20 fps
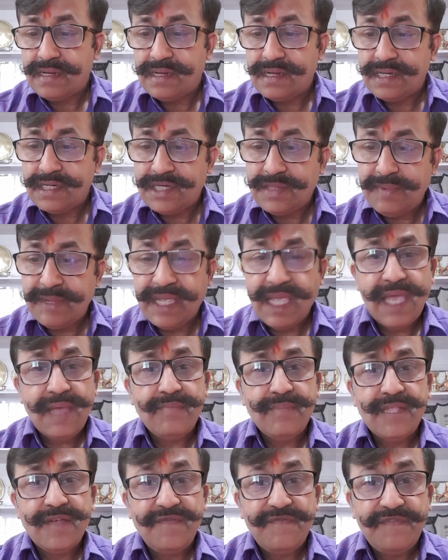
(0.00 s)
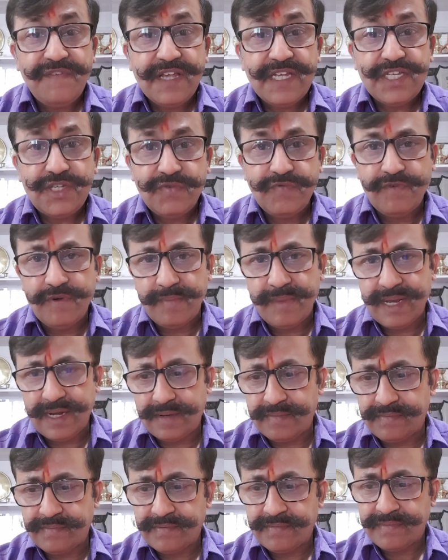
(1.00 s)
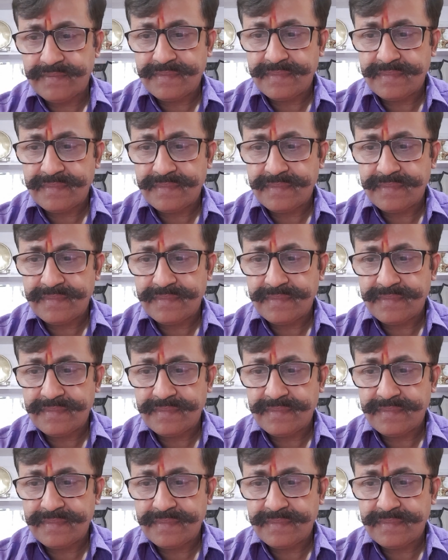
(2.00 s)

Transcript: She became the first woman